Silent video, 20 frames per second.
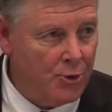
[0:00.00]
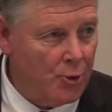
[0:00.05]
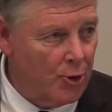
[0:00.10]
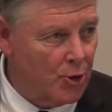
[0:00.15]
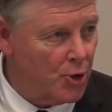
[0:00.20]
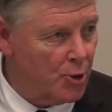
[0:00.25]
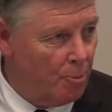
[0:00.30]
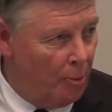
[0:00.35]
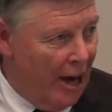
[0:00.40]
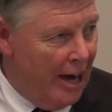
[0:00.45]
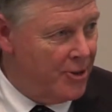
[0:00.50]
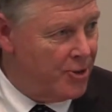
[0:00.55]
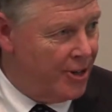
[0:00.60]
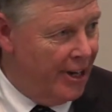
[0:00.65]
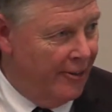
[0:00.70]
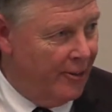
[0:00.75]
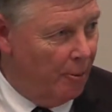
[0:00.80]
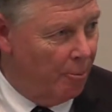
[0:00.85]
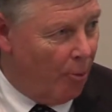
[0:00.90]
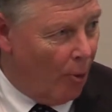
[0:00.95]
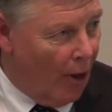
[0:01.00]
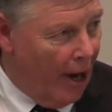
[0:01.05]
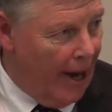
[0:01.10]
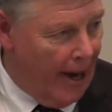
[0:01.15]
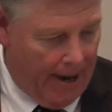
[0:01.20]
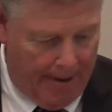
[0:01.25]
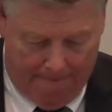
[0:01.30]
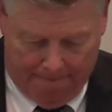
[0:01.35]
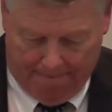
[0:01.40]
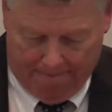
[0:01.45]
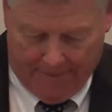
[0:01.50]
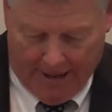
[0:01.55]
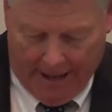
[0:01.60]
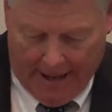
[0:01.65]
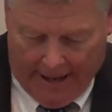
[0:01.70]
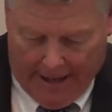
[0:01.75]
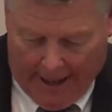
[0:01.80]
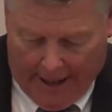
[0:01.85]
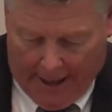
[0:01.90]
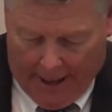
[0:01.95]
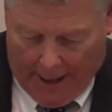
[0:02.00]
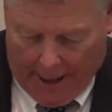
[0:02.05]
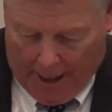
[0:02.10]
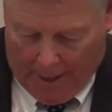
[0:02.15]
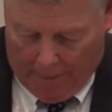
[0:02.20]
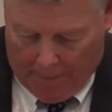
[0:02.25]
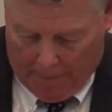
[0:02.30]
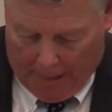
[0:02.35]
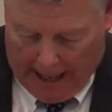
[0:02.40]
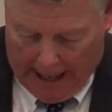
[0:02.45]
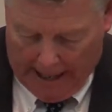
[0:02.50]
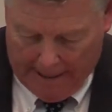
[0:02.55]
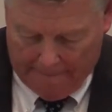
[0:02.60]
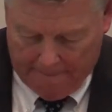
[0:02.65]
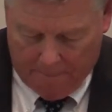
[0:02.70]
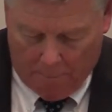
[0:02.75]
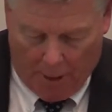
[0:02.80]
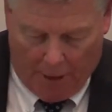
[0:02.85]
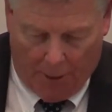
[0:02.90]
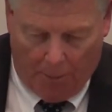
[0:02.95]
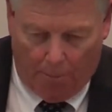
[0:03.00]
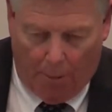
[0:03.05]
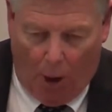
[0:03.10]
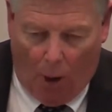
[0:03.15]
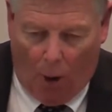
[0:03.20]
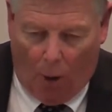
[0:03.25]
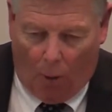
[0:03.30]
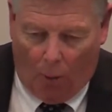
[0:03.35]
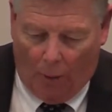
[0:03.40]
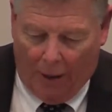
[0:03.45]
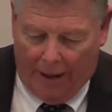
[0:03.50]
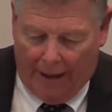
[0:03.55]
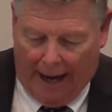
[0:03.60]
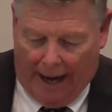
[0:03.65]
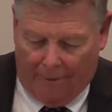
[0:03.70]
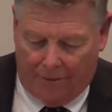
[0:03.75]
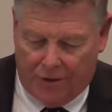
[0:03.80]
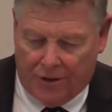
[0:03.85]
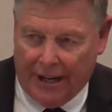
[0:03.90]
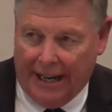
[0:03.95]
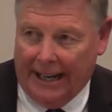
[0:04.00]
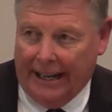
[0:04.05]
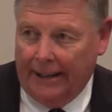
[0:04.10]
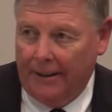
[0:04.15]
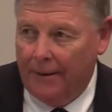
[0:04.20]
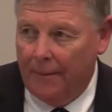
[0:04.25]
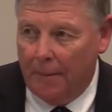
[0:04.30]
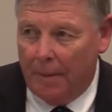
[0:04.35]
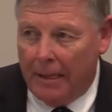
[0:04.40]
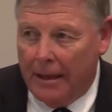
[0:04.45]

expressed in the prayer by Brother Bowl, we have seen